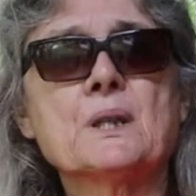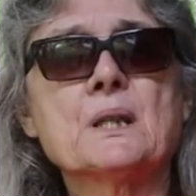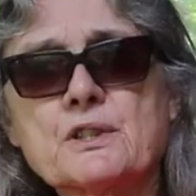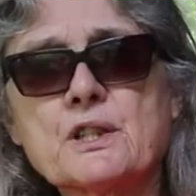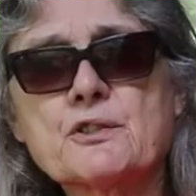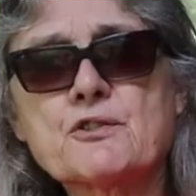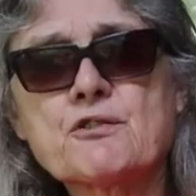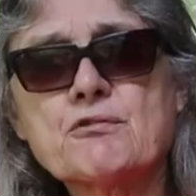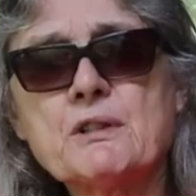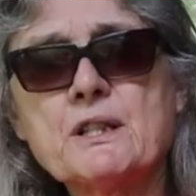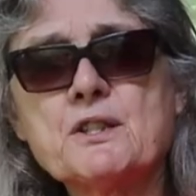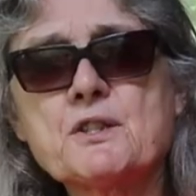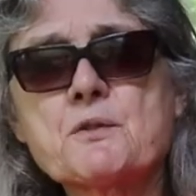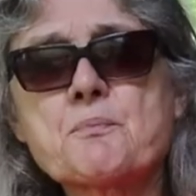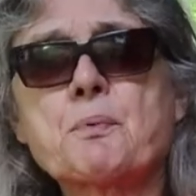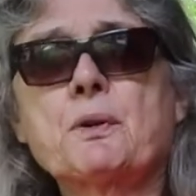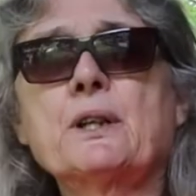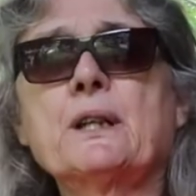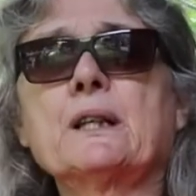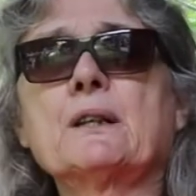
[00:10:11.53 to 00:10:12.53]
The tree is
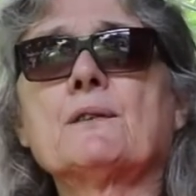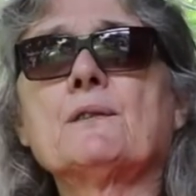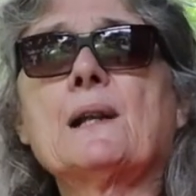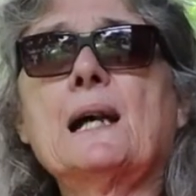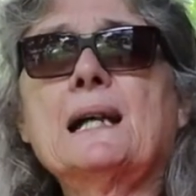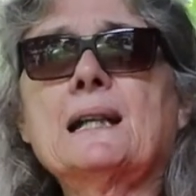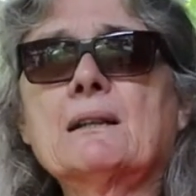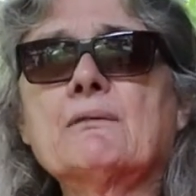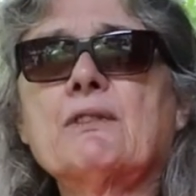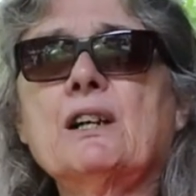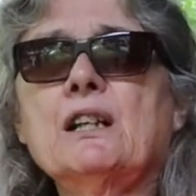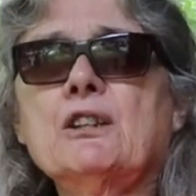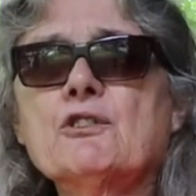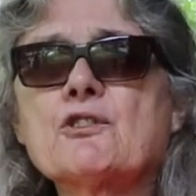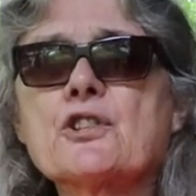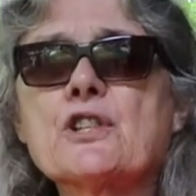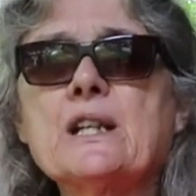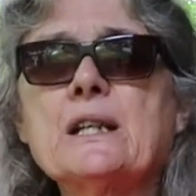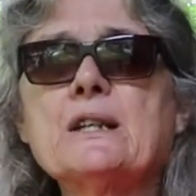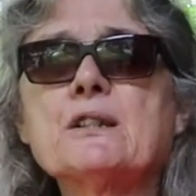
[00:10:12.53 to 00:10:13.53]
putting a lot of
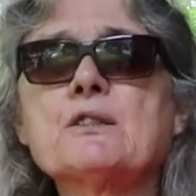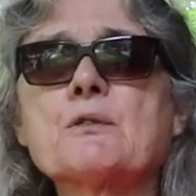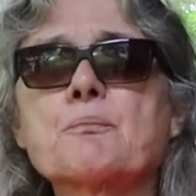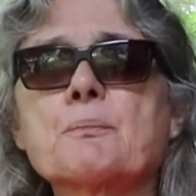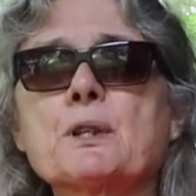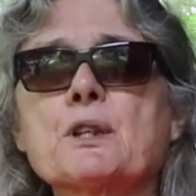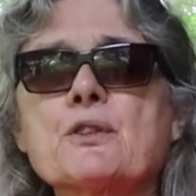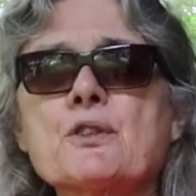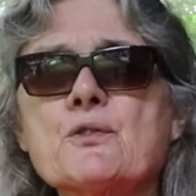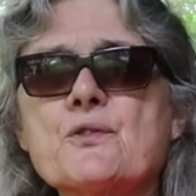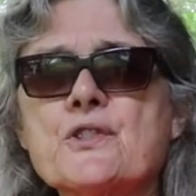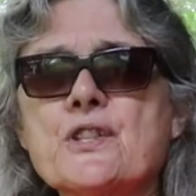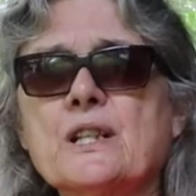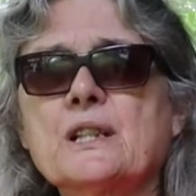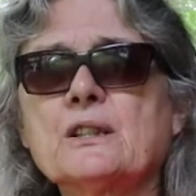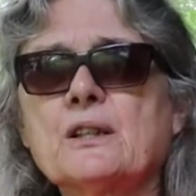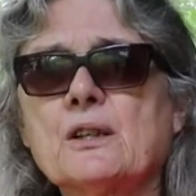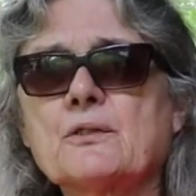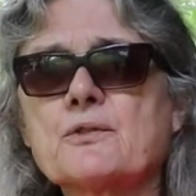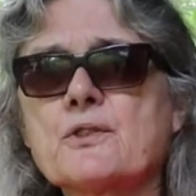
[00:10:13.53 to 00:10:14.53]
energy into
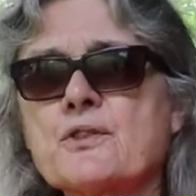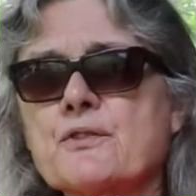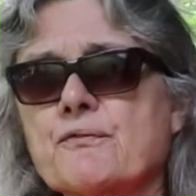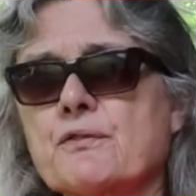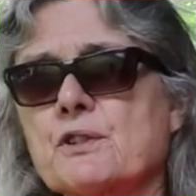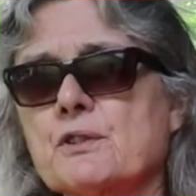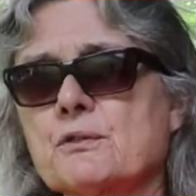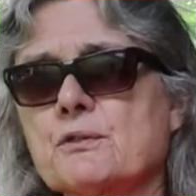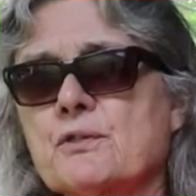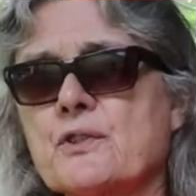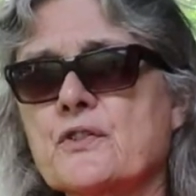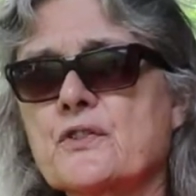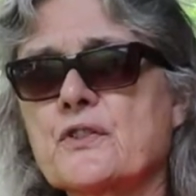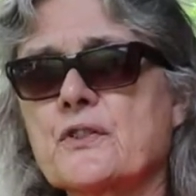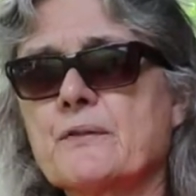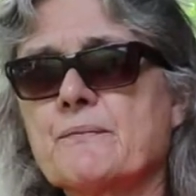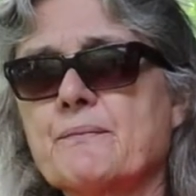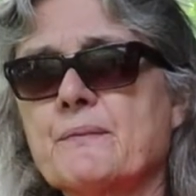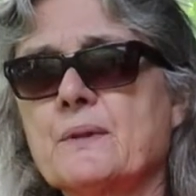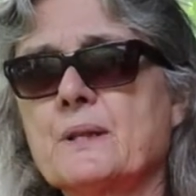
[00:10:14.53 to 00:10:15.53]
producing those
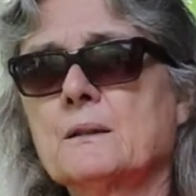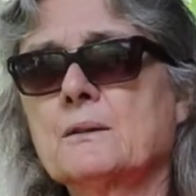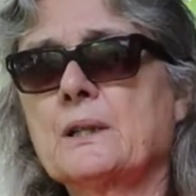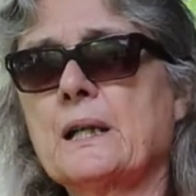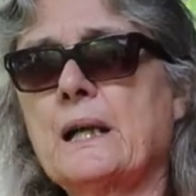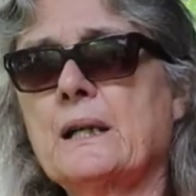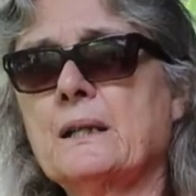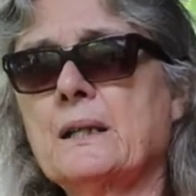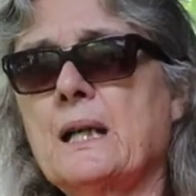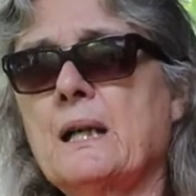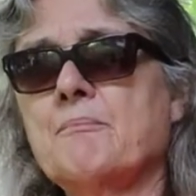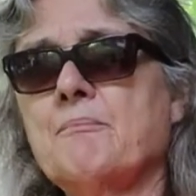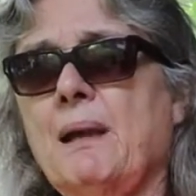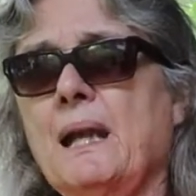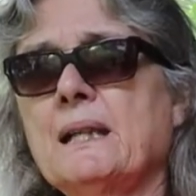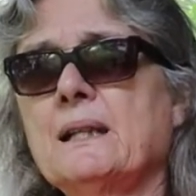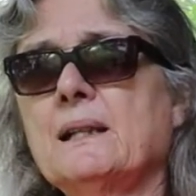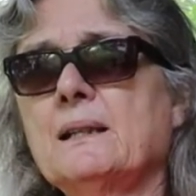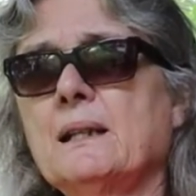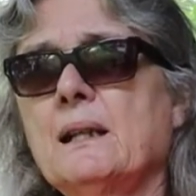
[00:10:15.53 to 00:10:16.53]
fruits, okay, and
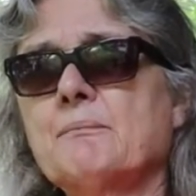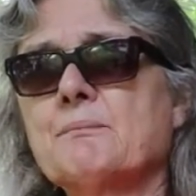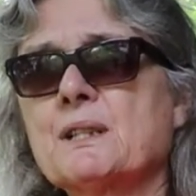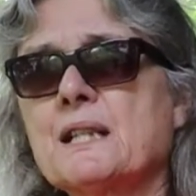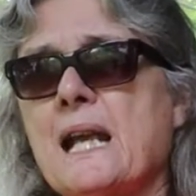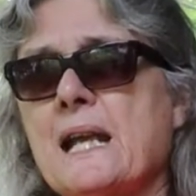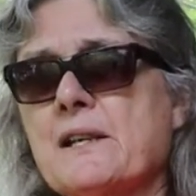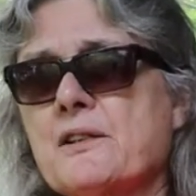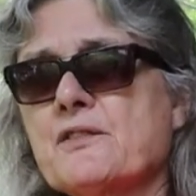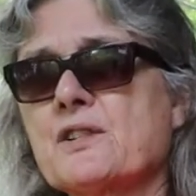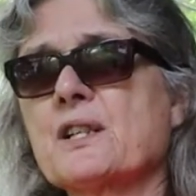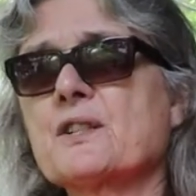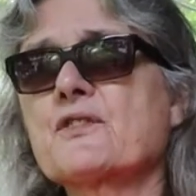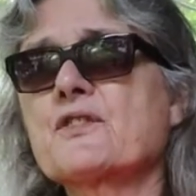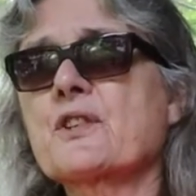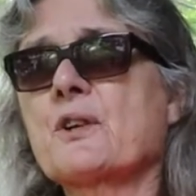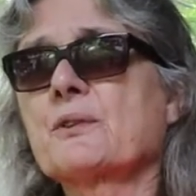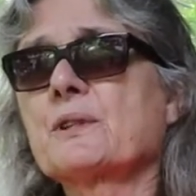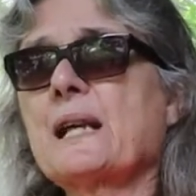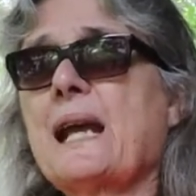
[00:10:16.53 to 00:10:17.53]
making them tasty
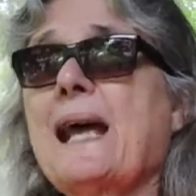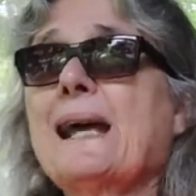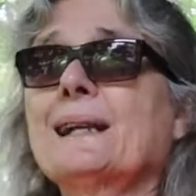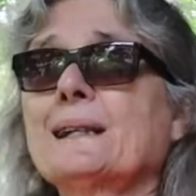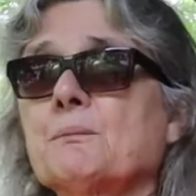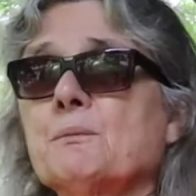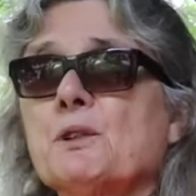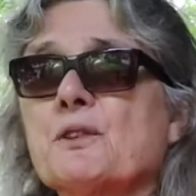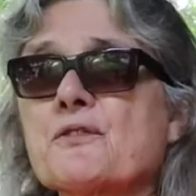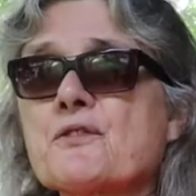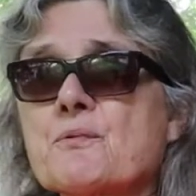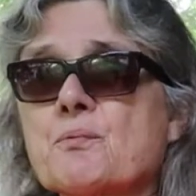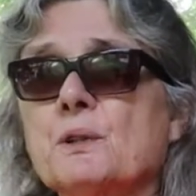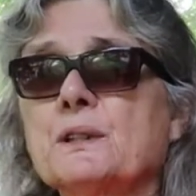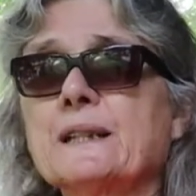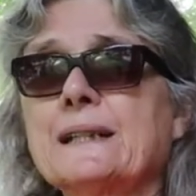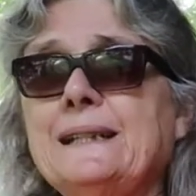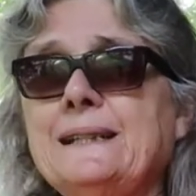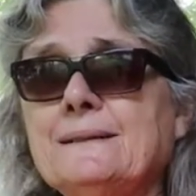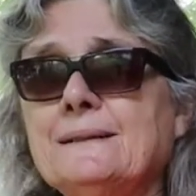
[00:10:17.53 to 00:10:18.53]
so the animals
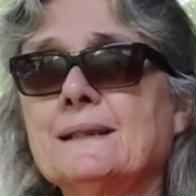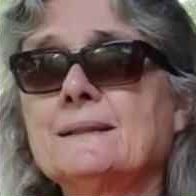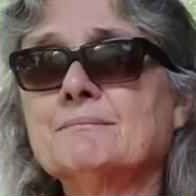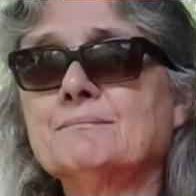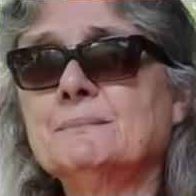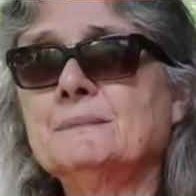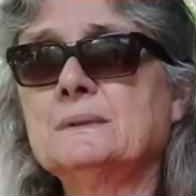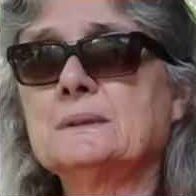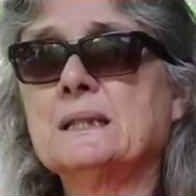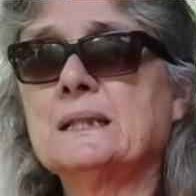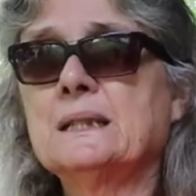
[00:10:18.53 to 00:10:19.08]
will eat them